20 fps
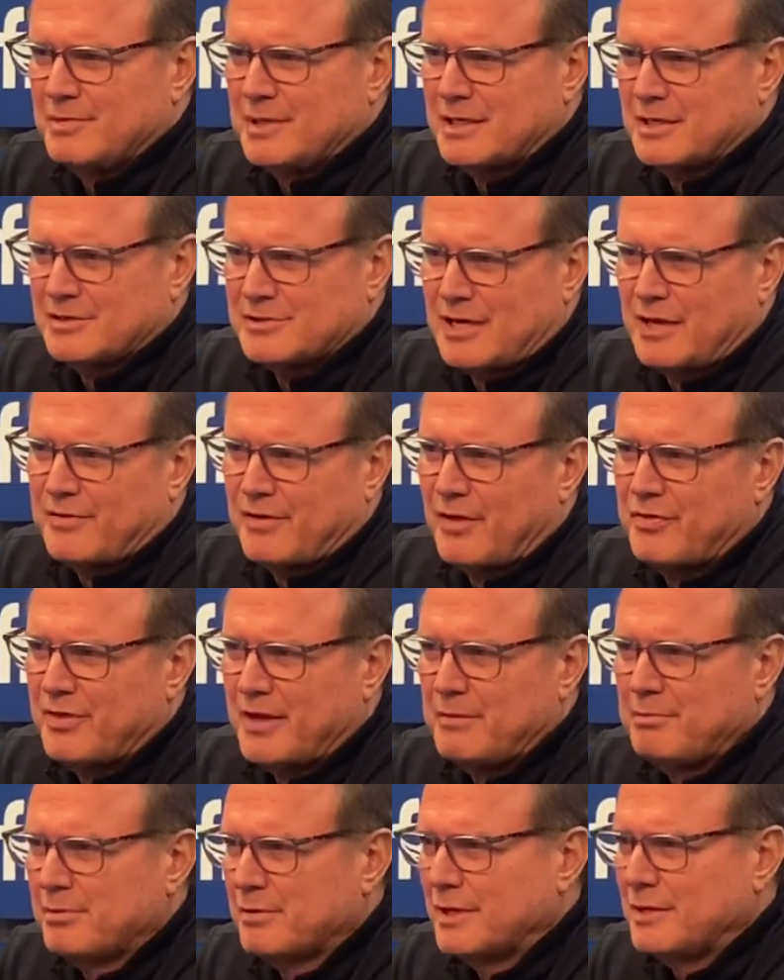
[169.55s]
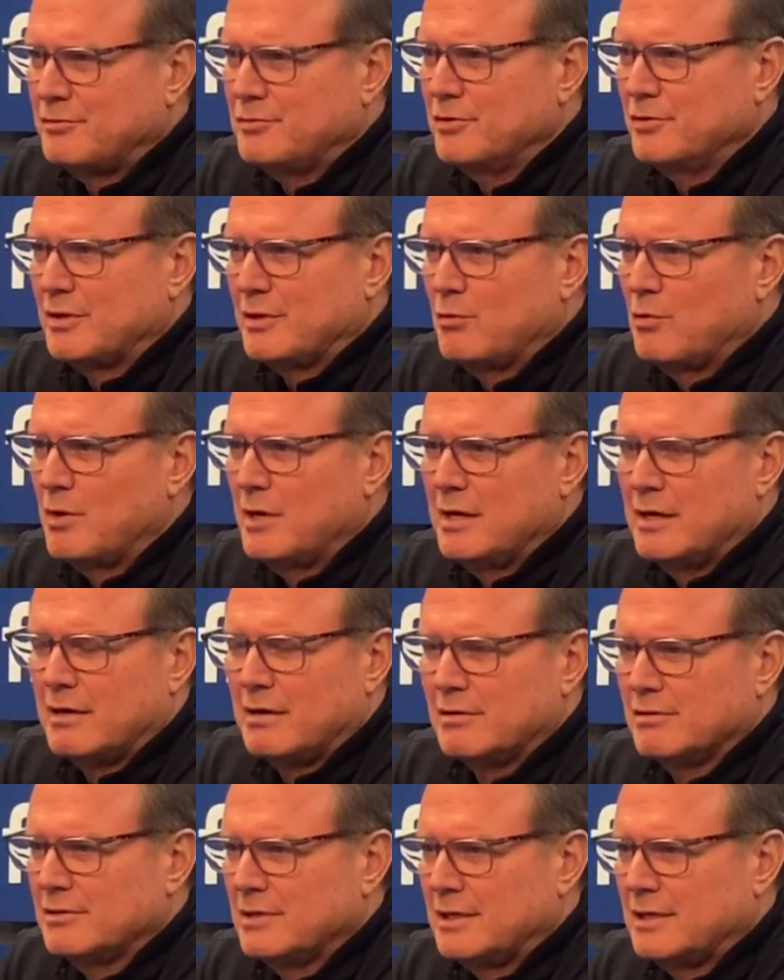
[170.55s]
because I thought they played really well,